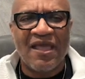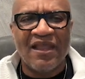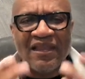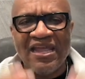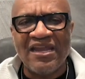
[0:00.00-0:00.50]

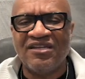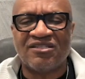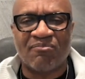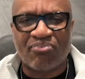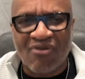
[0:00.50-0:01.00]
leading
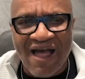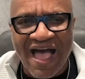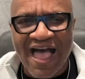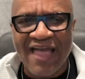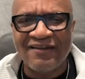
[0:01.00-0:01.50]
to
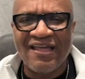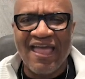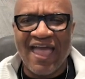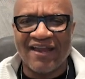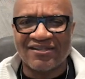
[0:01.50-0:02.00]
pride
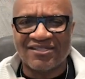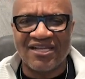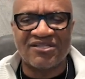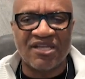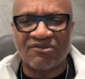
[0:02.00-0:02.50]
and a
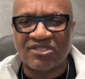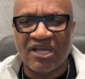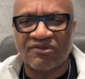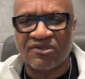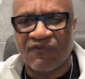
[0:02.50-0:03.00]
sense of
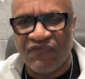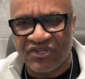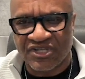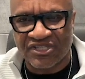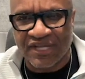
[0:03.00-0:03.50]

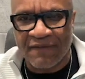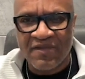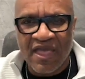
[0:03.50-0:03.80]
self-sufficiency